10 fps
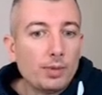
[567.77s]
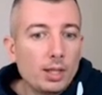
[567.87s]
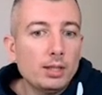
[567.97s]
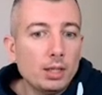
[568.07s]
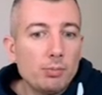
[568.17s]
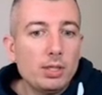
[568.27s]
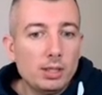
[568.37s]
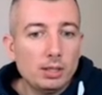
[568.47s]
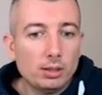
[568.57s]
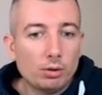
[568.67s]
That means
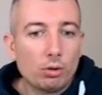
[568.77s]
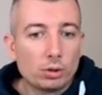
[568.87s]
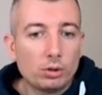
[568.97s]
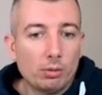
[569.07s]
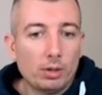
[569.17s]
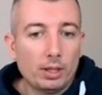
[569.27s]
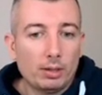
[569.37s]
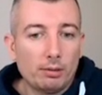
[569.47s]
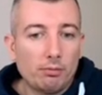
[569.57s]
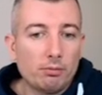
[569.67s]
that
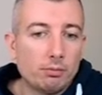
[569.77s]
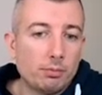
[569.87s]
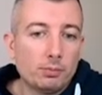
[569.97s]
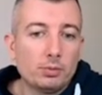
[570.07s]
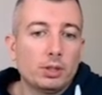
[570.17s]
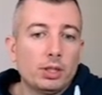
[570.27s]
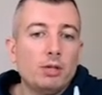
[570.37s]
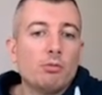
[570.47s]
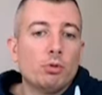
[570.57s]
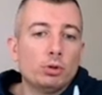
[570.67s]
also he
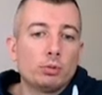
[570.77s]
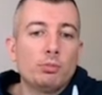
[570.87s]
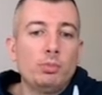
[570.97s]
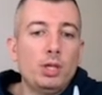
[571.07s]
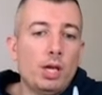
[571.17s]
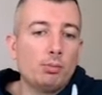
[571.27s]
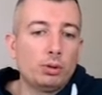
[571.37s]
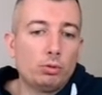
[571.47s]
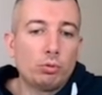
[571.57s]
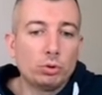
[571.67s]
won't be able
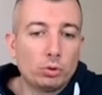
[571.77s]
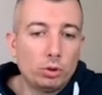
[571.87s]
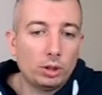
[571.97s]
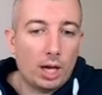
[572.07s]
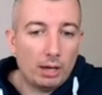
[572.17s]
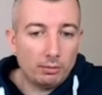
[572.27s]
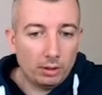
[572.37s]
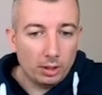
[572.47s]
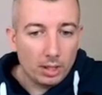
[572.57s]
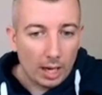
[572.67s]
to control
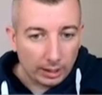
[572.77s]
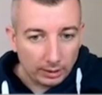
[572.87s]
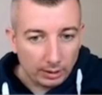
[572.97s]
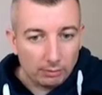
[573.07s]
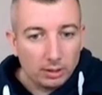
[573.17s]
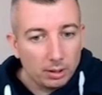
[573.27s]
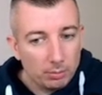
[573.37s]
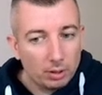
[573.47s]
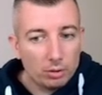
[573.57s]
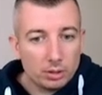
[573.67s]
our activity,
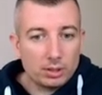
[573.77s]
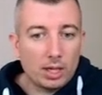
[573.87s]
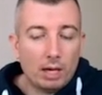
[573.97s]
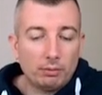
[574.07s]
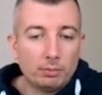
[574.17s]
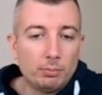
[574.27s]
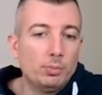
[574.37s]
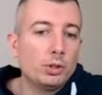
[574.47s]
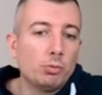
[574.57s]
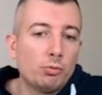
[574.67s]
because our
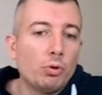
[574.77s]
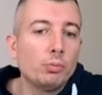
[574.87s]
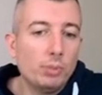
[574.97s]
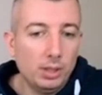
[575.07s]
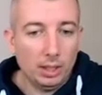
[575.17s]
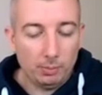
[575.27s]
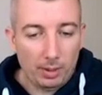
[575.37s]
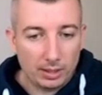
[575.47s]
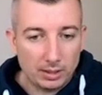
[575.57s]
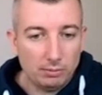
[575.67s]
bishop won't be that
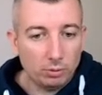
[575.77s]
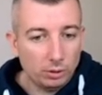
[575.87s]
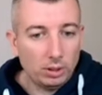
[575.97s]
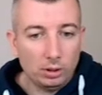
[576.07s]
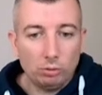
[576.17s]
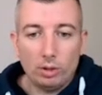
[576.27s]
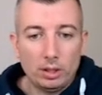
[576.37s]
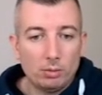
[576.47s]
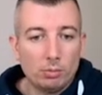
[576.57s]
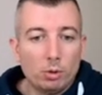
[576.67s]
passive on d2
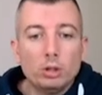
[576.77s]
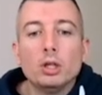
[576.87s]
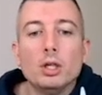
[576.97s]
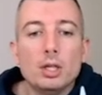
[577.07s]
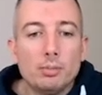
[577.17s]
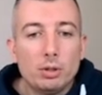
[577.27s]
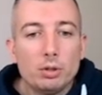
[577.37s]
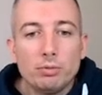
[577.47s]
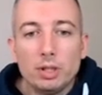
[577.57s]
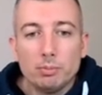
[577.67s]
anymore,
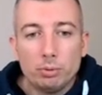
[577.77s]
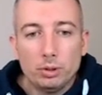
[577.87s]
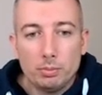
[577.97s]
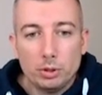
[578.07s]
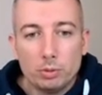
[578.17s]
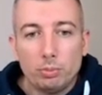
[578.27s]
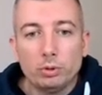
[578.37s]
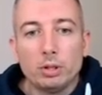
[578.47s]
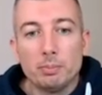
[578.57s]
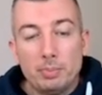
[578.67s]
because we can put the bishop
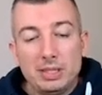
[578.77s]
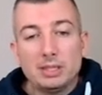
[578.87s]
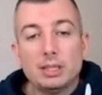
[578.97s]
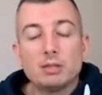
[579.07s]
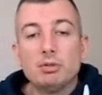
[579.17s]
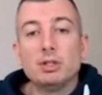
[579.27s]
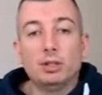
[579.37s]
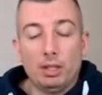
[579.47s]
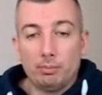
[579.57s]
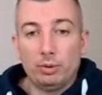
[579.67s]
on b6 with a
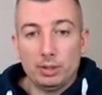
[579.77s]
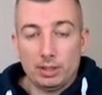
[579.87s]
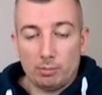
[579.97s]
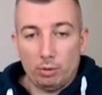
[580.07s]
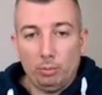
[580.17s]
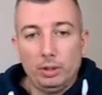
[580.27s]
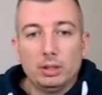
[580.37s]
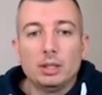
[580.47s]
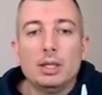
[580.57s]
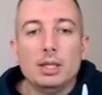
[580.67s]
tempo in some moment.